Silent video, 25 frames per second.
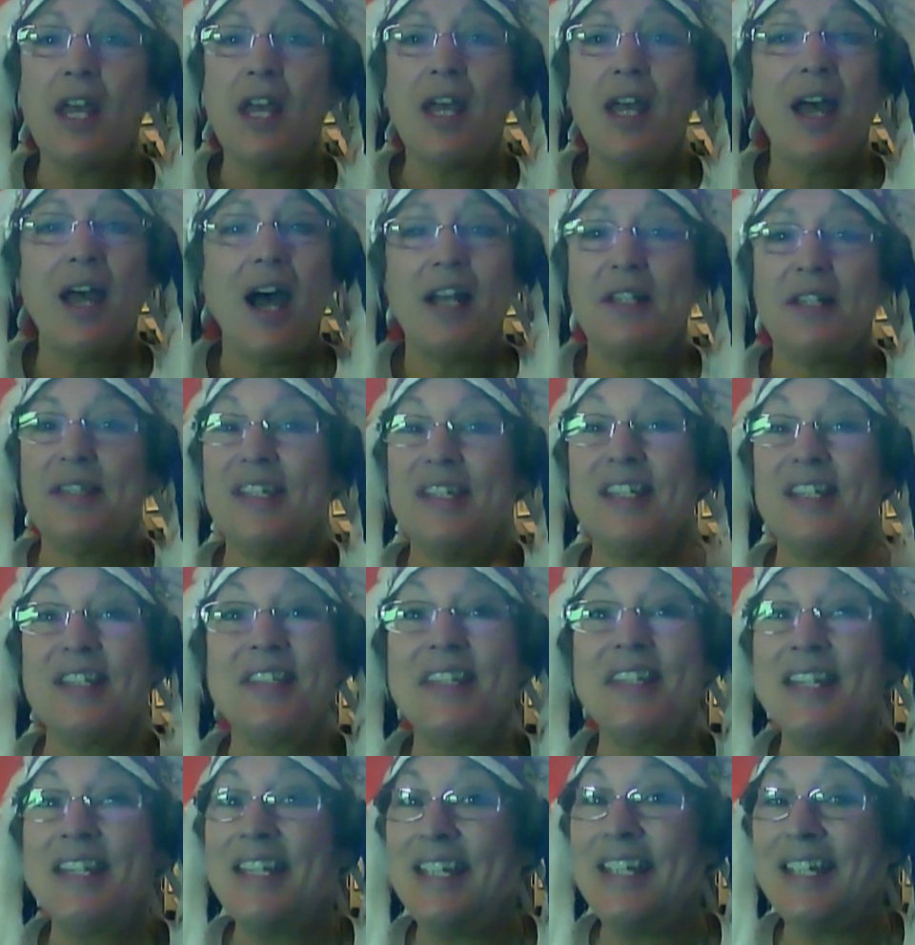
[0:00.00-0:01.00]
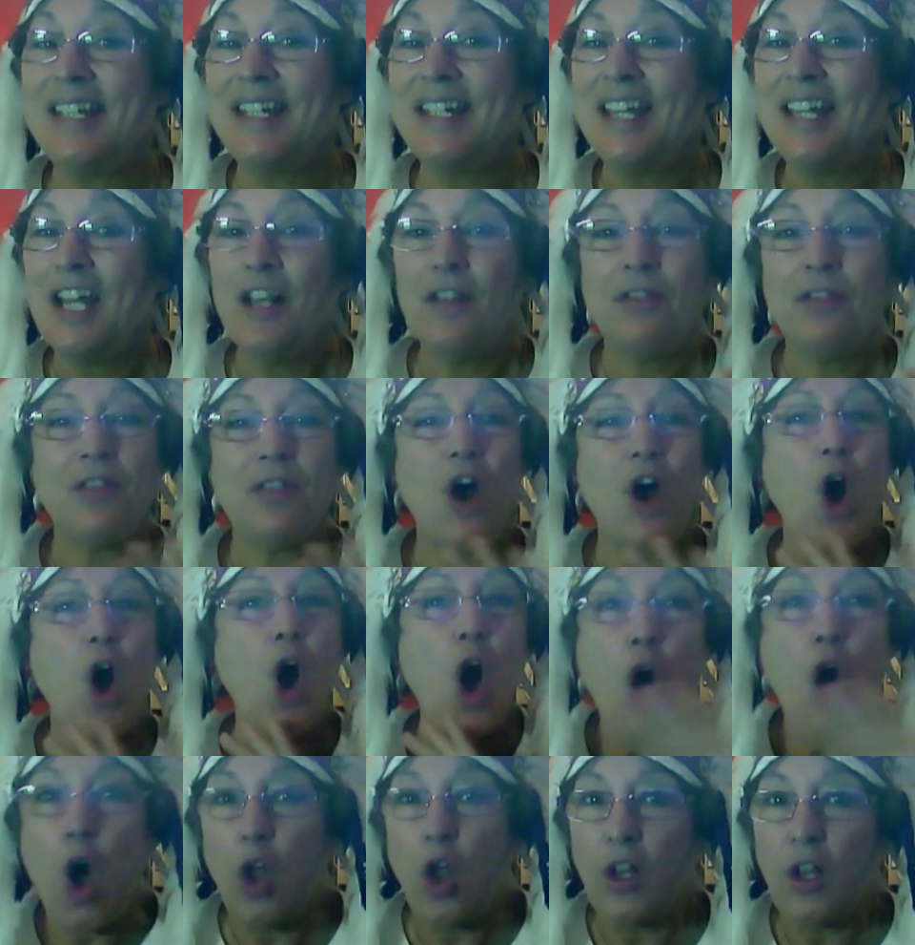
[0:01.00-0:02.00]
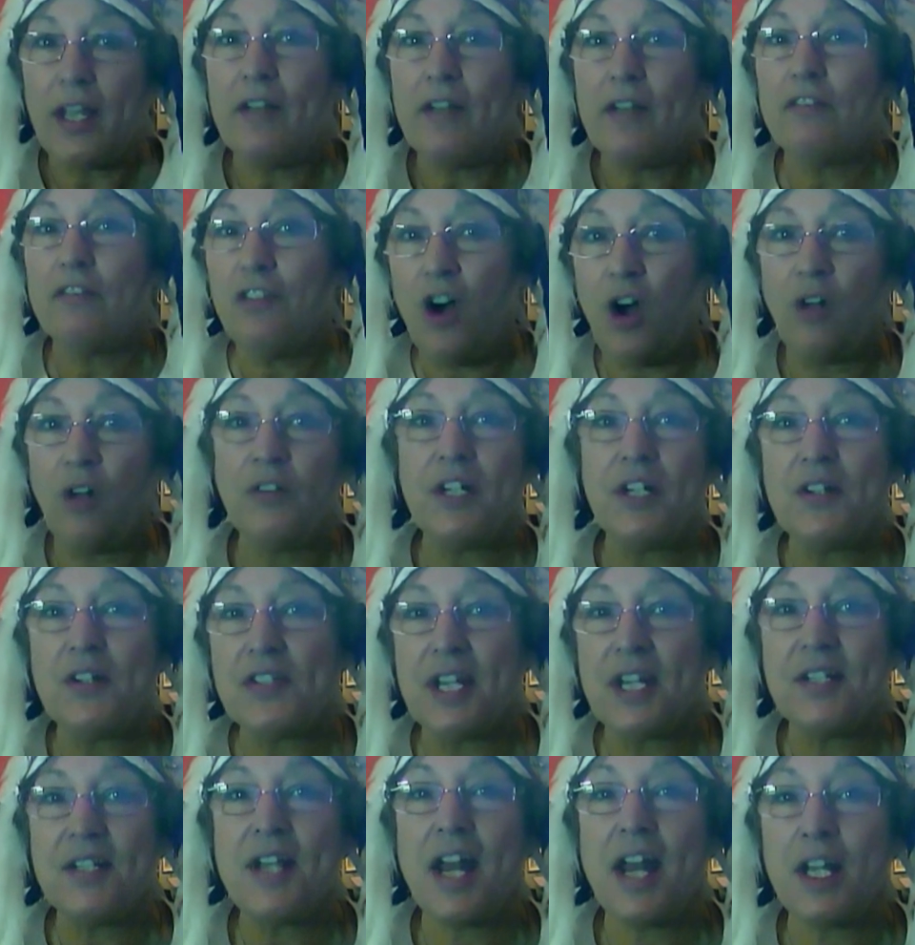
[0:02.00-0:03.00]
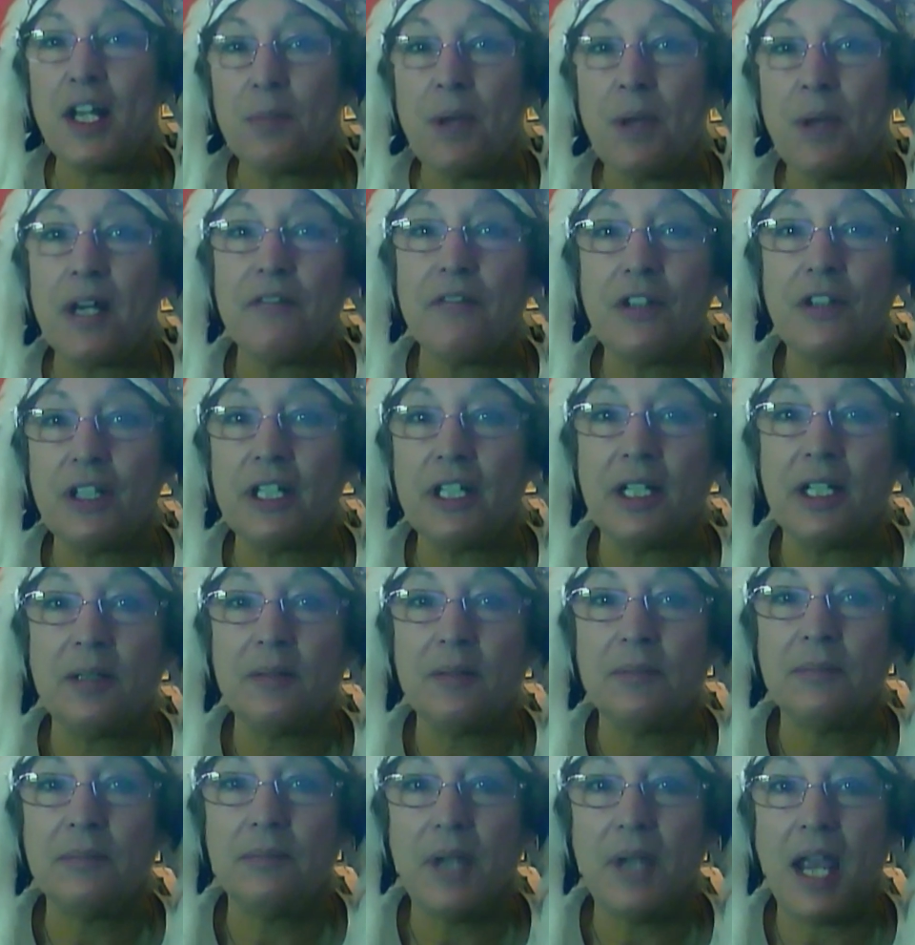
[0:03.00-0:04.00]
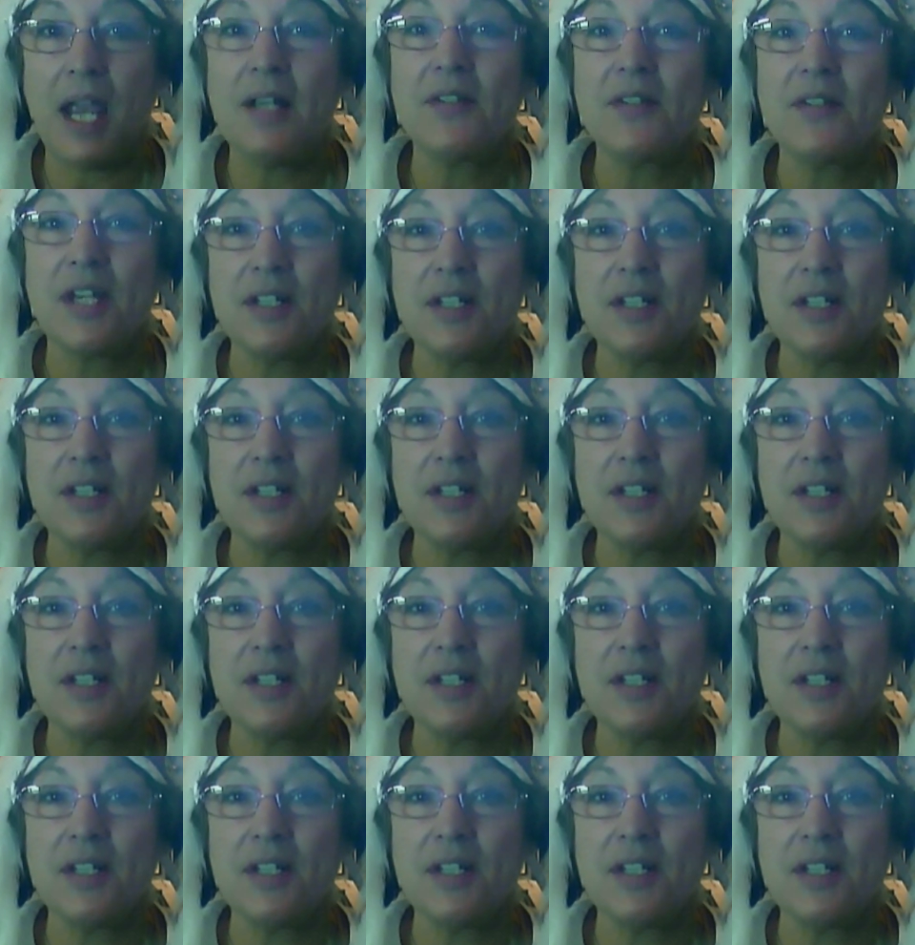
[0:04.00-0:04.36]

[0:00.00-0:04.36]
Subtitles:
Disney, all involved in satanic pedophilia and satanic